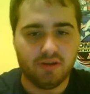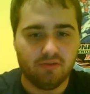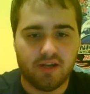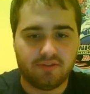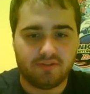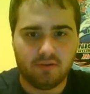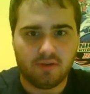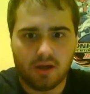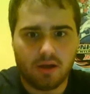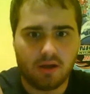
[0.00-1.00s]
Anya.
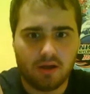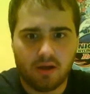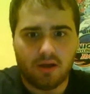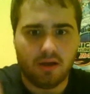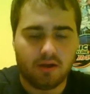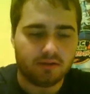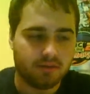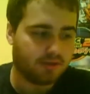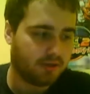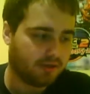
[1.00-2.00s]
I couldn't remember her
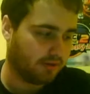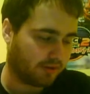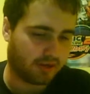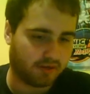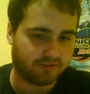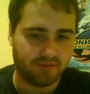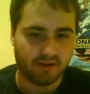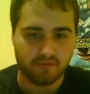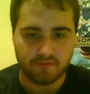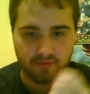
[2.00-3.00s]
name.
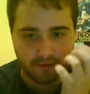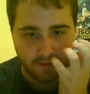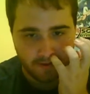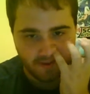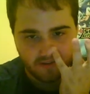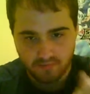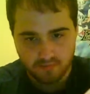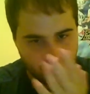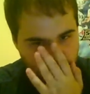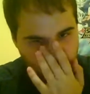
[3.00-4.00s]
And I think this
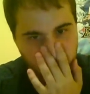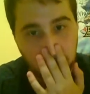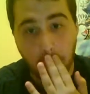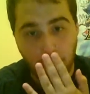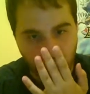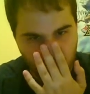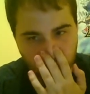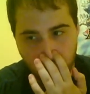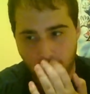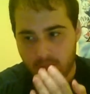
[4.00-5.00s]
is going to have to do with
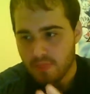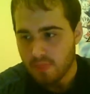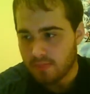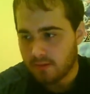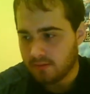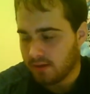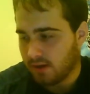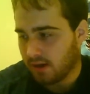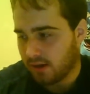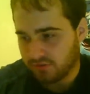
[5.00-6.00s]
Yue because,
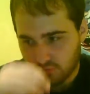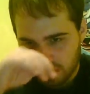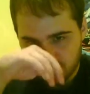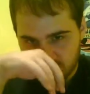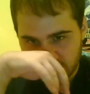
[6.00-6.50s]
I mean,